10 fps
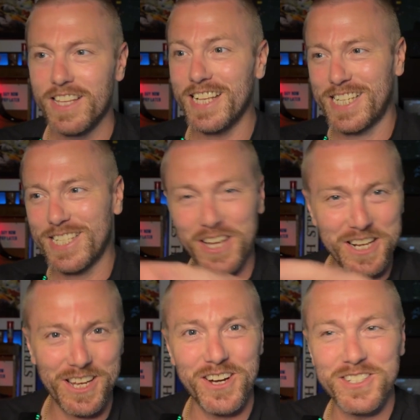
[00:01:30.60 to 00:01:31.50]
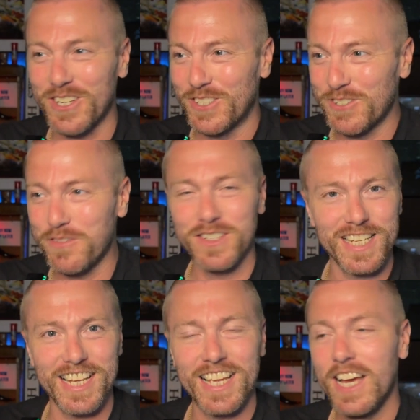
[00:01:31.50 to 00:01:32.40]
This is going to cause
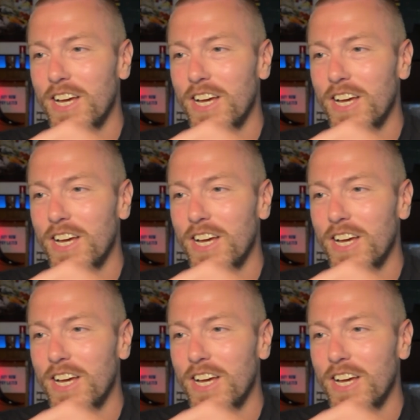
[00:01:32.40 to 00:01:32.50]
controversy.